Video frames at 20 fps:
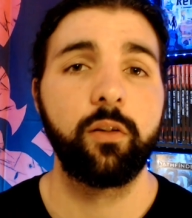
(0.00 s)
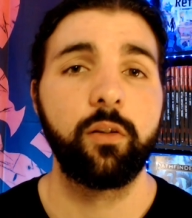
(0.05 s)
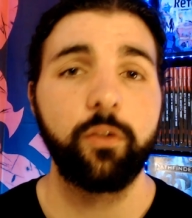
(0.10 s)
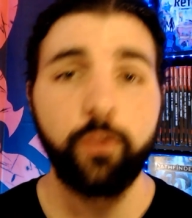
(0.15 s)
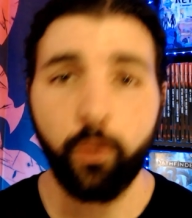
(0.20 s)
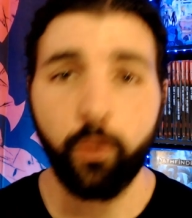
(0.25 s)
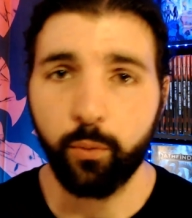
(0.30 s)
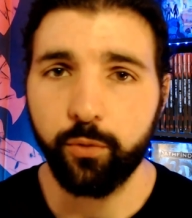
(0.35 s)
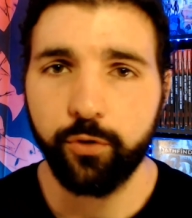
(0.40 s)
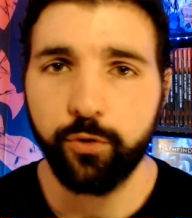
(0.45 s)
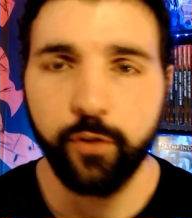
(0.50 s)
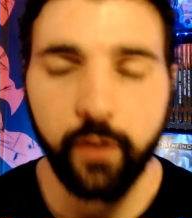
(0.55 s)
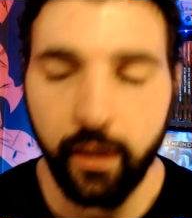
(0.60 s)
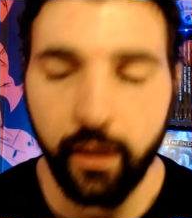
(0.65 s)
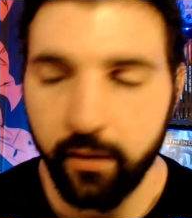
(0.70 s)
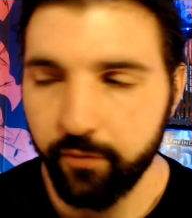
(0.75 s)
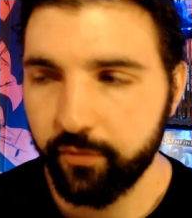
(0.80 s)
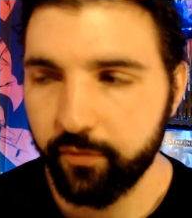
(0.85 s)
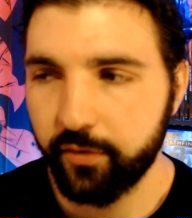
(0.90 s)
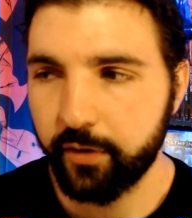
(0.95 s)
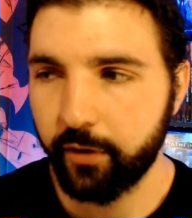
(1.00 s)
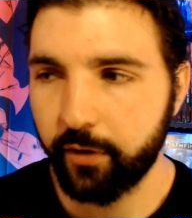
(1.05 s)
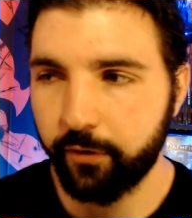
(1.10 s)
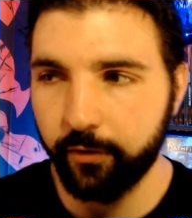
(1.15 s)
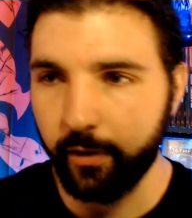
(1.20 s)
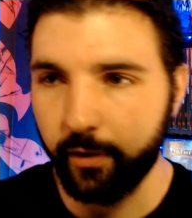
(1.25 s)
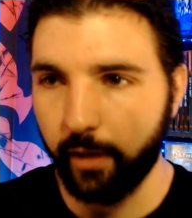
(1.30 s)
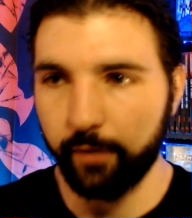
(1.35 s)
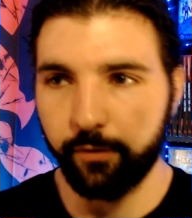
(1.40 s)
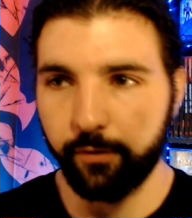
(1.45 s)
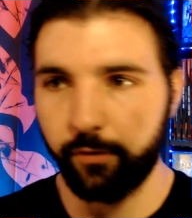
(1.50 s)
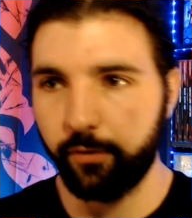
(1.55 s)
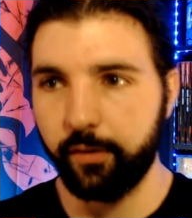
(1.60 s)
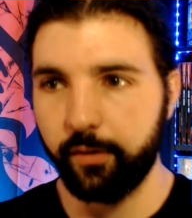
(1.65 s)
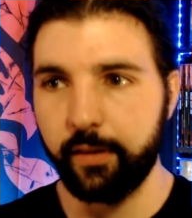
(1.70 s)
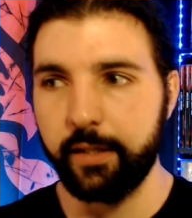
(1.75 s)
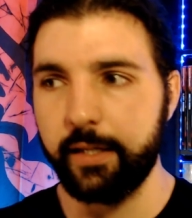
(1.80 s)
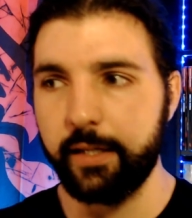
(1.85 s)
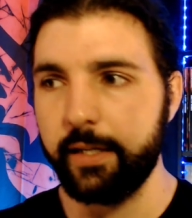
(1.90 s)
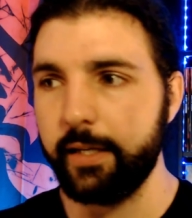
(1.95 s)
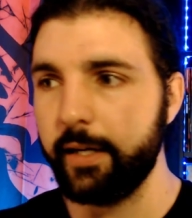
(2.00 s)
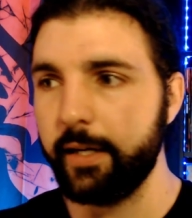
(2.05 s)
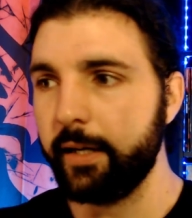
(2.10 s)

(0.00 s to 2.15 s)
So to kind of discuss the